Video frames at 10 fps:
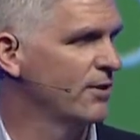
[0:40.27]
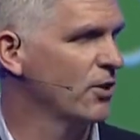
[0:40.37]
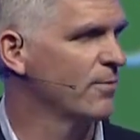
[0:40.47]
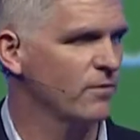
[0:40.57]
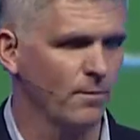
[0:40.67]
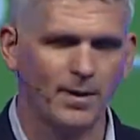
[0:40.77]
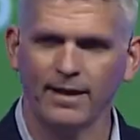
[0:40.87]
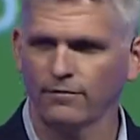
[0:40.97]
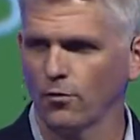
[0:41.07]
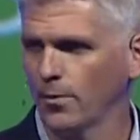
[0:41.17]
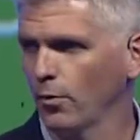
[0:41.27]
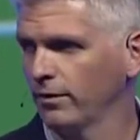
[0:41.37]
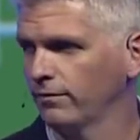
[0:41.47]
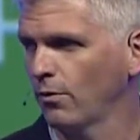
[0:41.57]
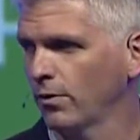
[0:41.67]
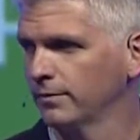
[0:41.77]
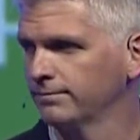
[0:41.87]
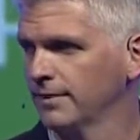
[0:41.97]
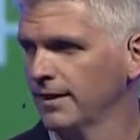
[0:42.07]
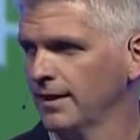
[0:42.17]
in terms of a platform going forward
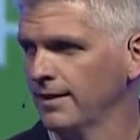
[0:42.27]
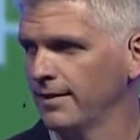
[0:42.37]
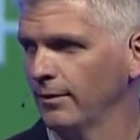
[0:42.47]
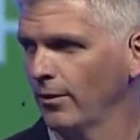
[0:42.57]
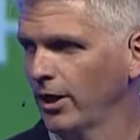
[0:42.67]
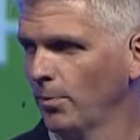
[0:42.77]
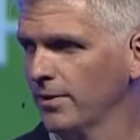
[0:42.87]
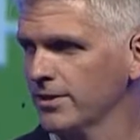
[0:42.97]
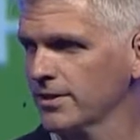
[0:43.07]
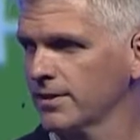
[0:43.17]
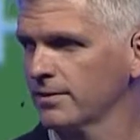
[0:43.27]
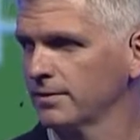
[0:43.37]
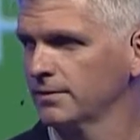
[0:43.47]
that will help us